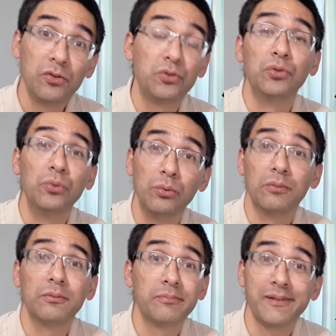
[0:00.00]

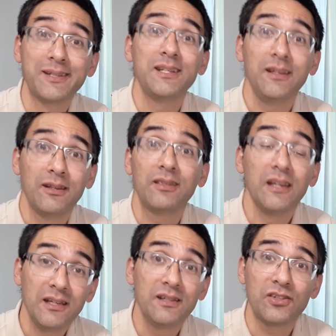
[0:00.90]
do see
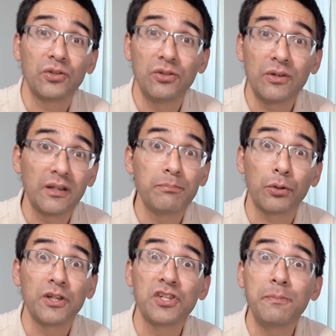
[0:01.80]
things that you can
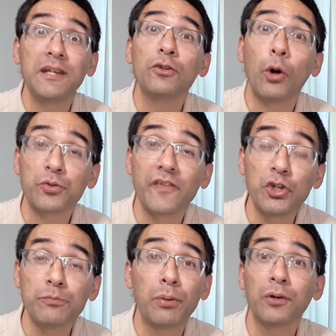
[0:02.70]
participate in the
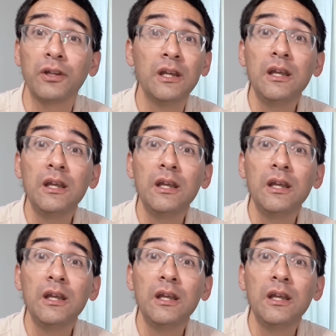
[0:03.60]
observation part